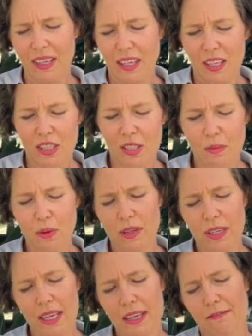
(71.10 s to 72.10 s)
Just put
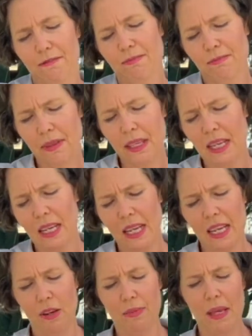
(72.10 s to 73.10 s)
a
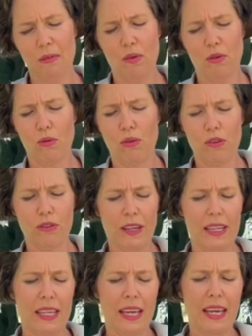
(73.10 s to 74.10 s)
little bit more water
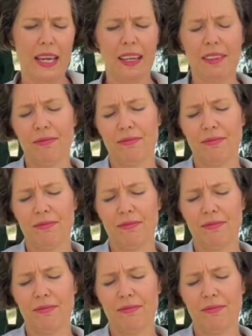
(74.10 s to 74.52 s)
in there.